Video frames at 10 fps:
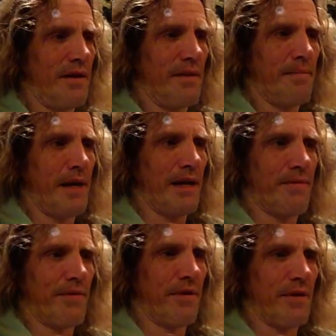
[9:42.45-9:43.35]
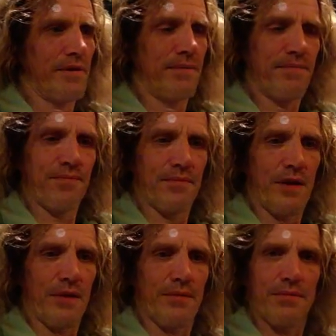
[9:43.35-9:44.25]
made for a
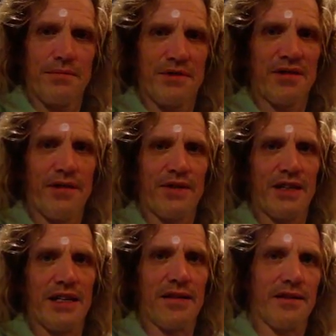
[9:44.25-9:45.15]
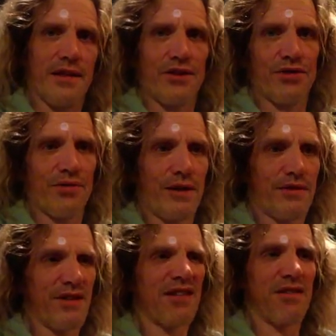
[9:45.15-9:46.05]
17th century or
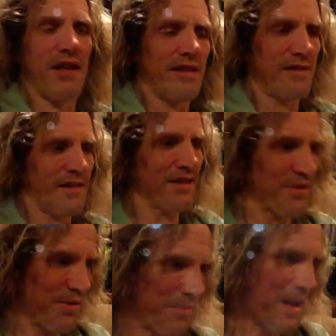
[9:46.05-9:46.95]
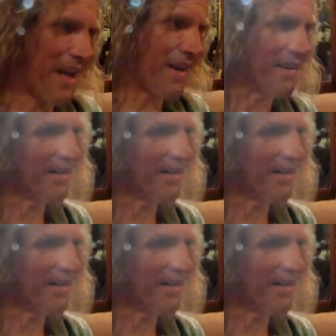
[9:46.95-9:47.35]
16th century man.